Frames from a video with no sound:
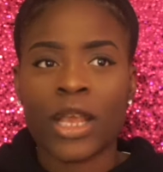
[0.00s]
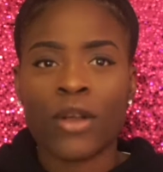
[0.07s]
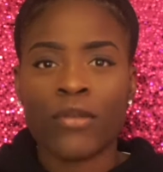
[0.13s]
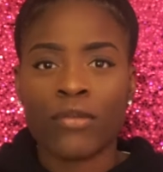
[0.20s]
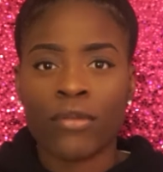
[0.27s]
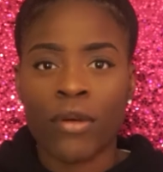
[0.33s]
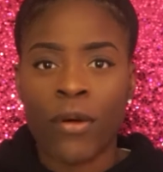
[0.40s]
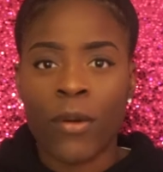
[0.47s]
it
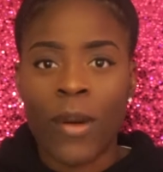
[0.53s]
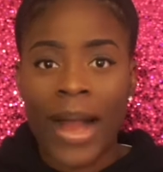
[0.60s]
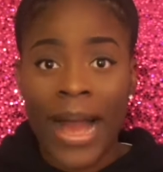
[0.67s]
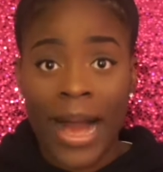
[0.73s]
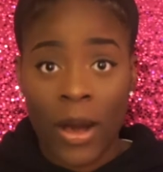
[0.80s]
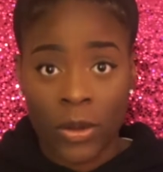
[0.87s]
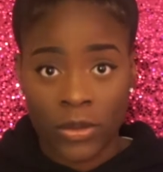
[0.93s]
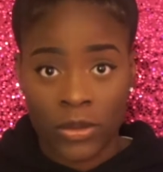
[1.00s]
grow
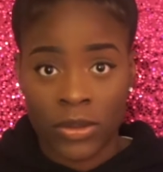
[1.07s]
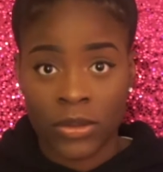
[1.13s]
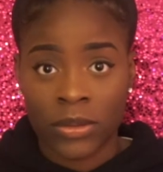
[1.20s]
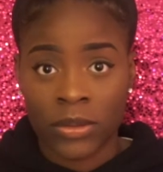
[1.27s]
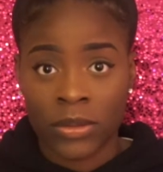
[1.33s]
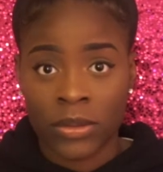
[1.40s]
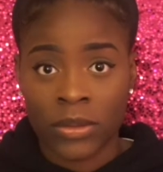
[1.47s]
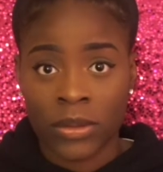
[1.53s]
out.
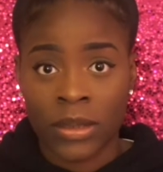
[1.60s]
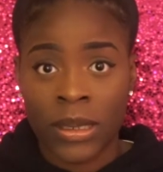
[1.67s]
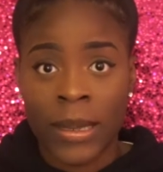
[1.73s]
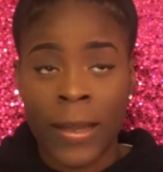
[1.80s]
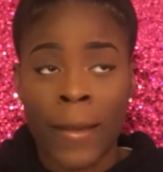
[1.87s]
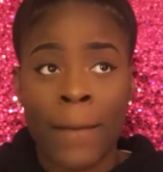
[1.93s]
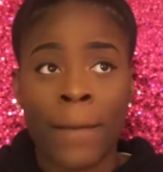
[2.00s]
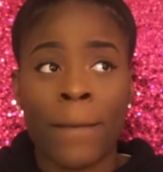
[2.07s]

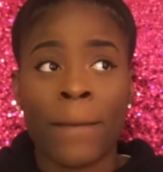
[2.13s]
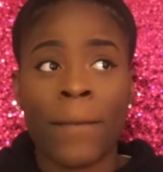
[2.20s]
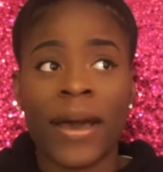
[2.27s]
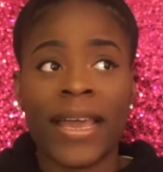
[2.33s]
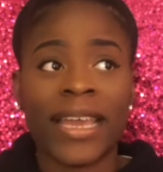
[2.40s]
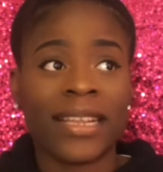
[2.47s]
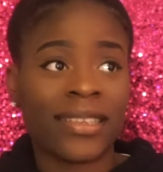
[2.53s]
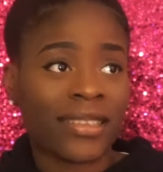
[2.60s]

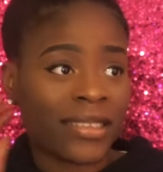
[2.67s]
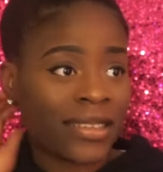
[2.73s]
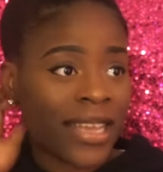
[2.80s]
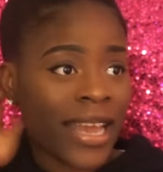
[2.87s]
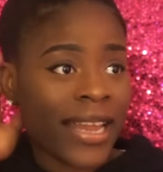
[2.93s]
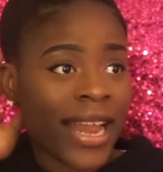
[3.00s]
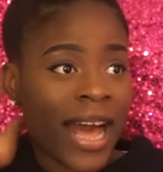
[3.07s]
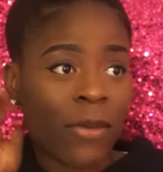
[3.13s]
But
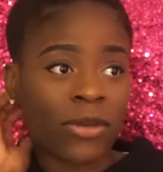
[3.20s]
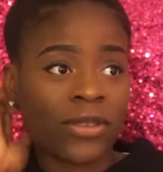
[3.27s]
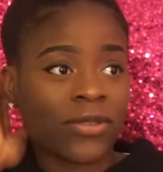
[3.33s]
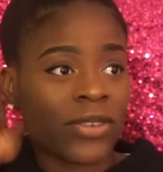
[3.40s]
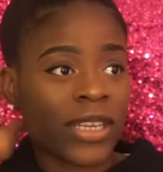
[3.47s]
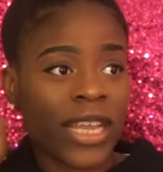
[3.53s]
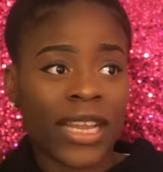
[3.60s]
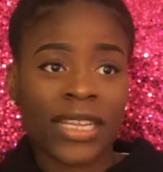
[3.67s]
instead, I was
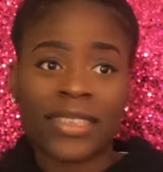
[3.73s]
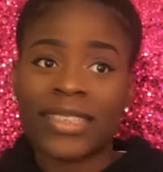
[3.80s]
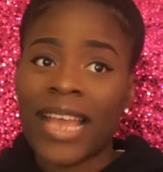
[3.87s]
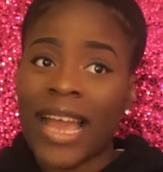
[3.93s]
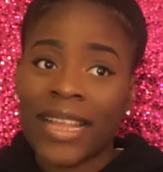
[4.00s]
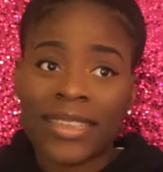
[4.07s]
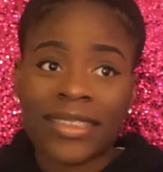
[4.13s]
forgetting to